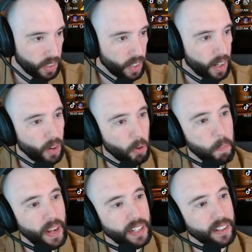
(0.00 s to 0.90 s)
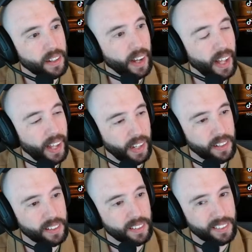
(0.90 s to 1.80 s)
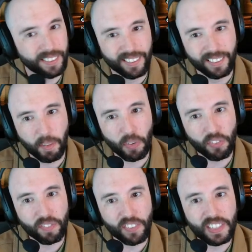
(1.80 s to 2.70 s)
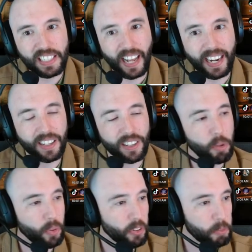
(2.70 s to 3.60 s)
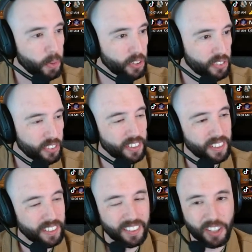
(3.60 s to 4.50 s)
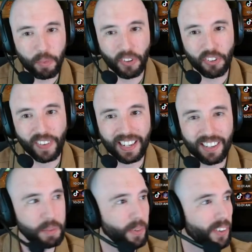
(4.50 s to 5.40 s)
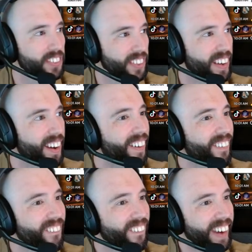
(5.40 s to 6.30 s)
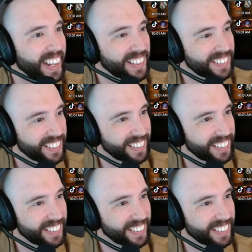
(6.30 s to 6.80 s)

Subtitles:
Oh my god. Number 59 in humorous books. Humorous fantasy books. What?